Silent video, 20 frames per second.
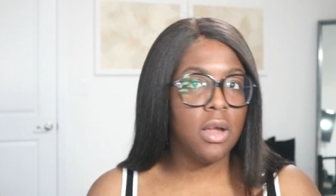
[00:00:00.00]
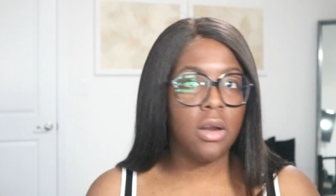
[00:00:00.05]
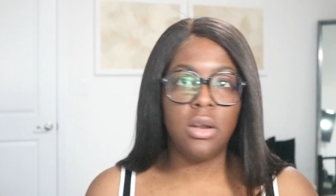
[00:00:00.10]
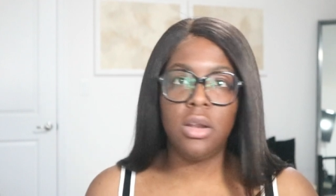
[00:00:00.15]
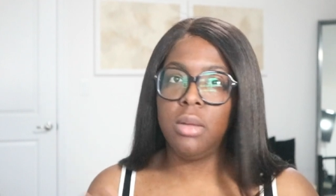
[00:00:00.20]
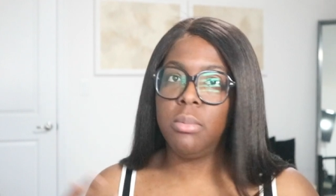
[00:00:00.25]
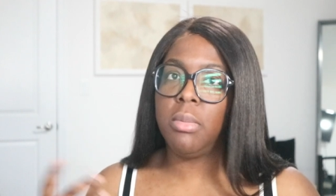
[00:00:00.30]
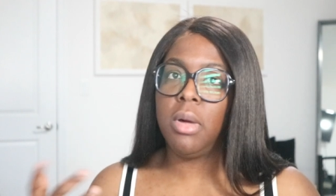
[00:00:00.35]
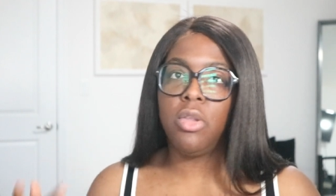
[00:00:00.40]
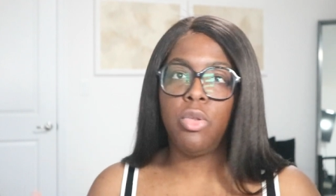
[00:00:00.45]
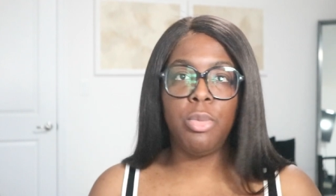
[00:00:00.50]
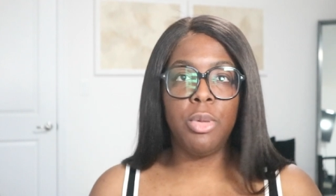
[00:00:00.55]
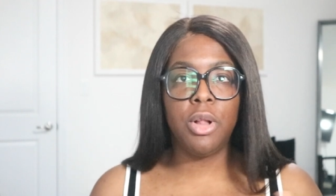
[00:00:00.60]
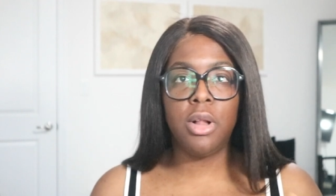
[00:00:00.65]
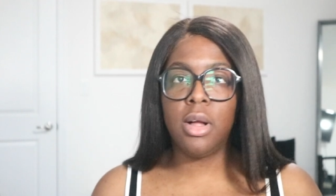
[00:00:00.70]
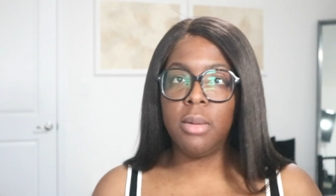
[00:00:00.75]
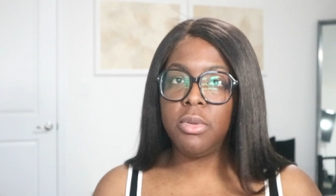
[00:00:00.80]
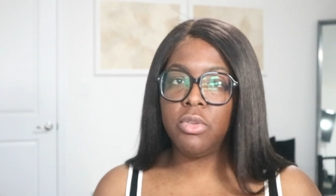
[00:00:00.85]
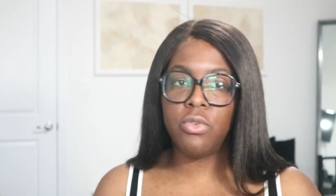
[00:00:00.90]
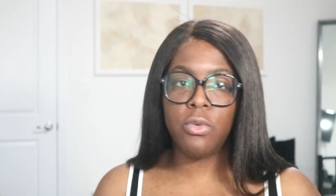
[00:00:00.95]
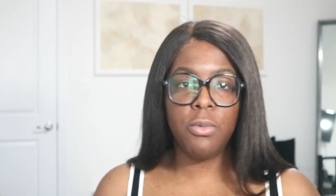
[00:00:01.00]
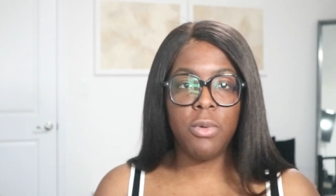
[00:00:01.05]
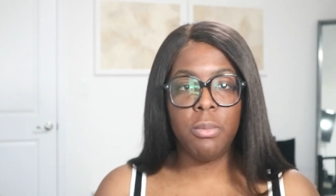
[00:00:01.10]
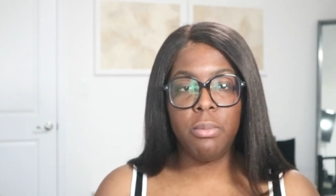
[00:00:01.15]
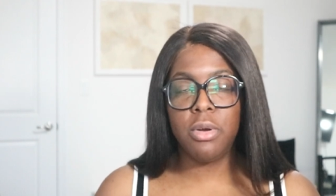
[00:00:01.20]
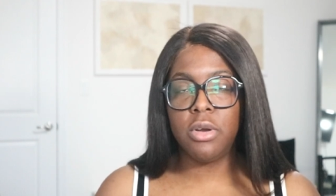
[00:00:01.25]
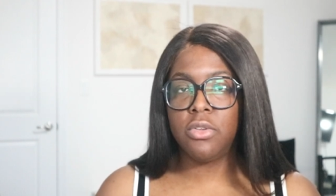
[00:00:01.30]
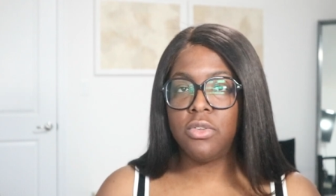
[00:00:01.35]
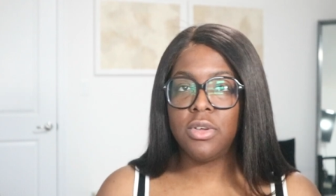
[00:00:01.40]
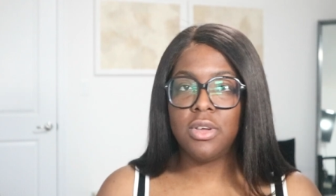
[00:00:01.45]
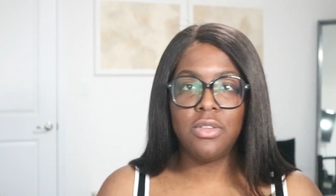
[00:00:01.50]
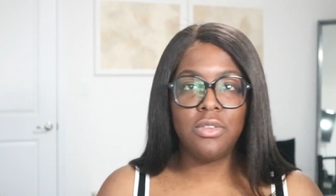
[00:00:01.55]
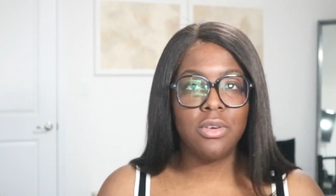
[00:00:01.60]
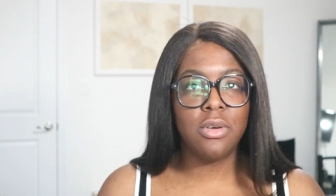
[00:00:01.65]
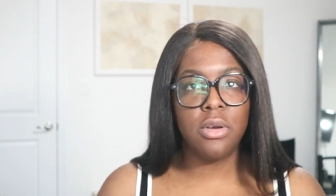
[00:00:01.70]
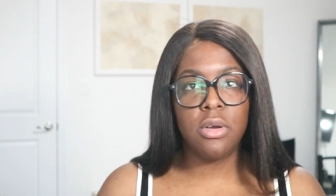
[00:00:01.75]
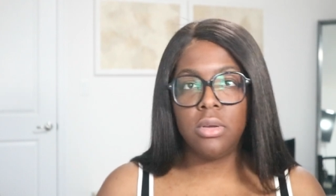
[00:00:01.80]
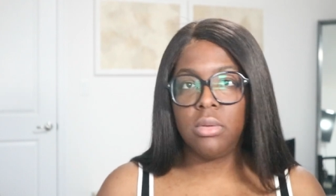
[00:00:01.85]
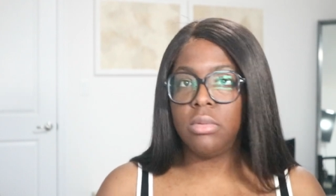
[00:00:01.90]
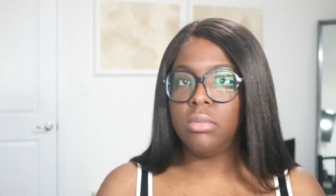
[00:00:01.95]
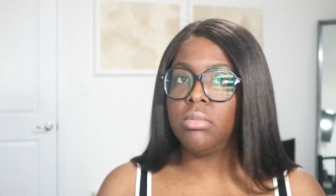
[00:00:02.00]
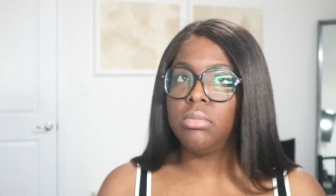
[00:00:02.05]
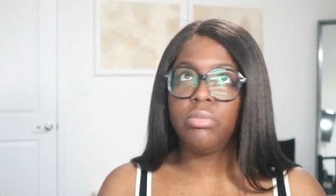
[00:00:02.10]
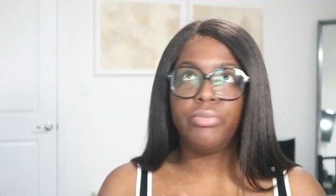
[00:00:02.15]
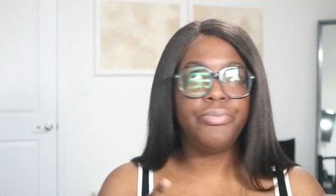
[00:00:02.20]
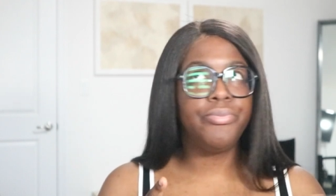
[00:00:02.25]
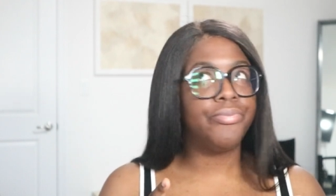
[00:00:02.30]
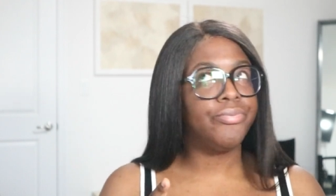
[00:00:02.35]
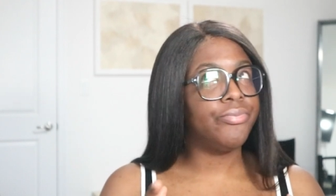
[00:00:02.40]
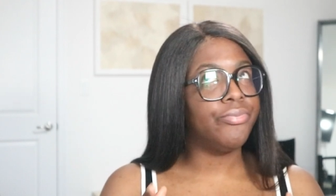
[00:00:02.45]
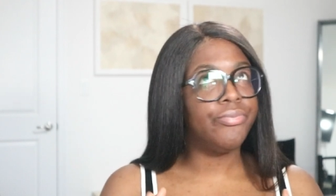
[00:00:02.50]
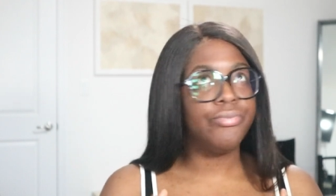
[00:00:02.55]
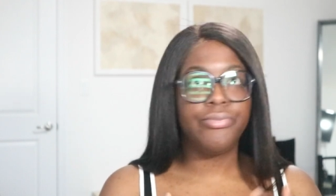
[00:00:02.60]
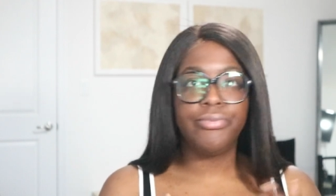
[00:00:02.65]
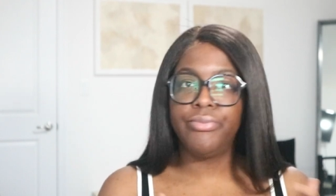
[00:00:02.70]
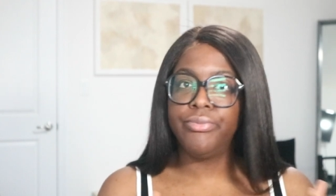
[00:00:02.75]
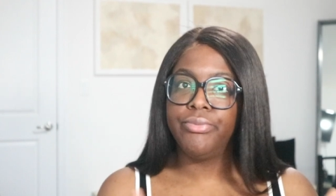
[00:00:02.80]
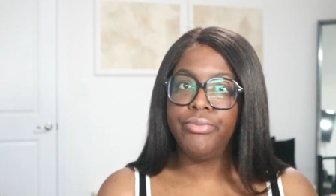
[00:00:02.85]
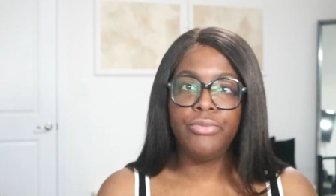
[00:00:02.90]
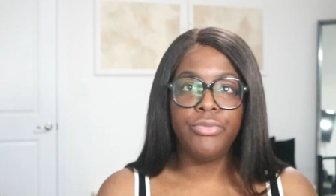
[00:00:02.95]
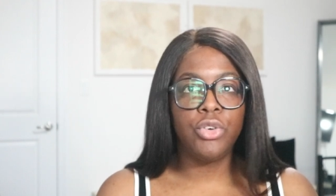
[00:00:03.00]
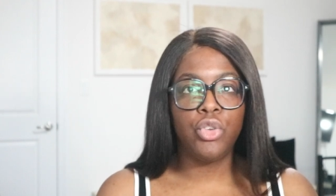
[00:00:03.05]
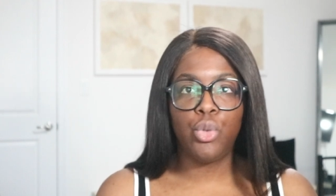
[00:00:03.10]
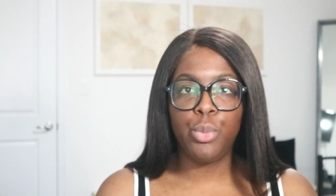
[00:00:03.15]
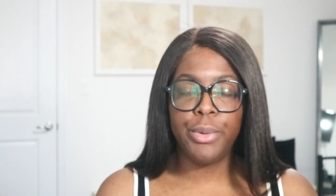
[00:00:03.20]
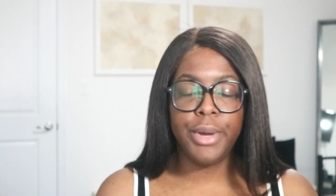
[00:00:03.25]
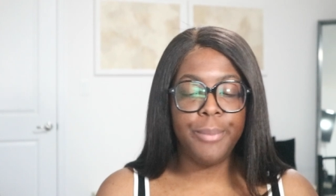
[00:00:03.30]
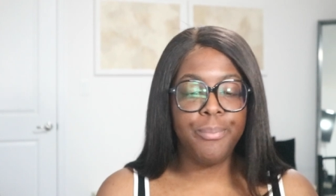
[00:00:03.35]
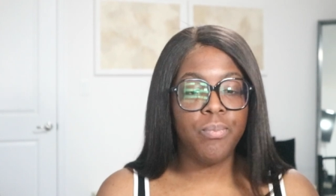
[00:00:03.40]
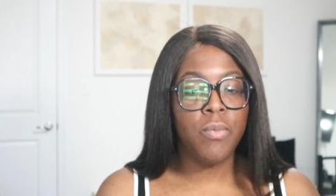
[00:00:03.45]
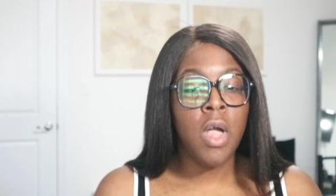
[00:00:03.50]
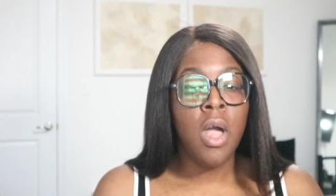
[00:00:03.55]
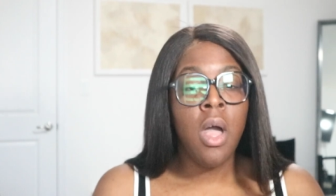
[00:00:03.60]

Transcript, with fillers: I don't need multiple comments from one person because girl, what's the point?